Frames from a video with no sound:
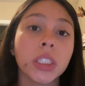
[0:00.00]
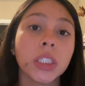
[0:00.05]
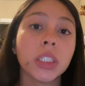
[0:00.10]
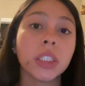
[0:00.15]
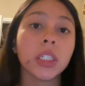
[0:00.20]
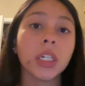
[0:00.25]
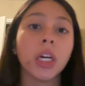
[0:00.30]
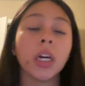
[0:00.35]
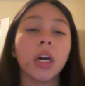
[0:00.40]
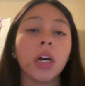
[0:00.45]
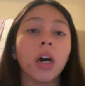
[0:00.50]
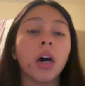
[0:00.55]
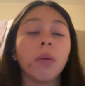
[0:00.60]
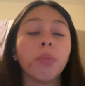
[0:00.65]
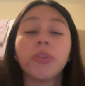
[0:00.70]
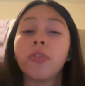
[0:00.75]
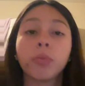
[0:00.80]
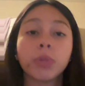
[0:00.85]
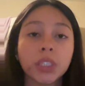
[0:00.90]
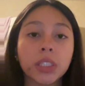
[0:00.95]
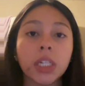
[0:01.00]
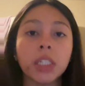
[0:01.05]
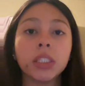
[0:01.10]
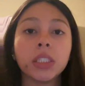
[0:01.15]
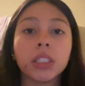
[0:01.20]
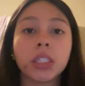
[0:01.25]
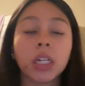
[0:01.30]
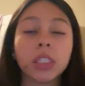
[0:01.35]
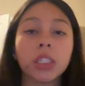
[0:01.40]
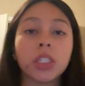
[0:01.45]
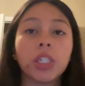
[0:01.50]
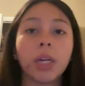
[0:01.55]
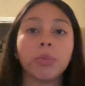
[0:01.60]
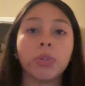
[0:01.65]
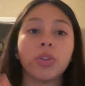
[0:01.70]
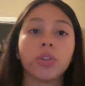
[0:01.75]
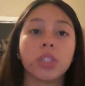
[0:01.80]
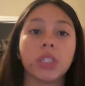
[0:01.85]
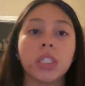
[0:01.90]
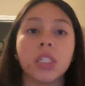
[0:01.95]
tests discussed in
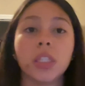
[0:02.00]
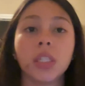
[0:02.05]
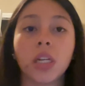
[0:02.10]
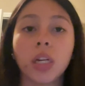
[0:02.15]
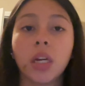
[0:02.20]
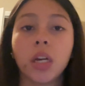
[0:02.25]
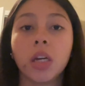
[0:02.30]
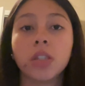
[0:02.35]
chapter 13.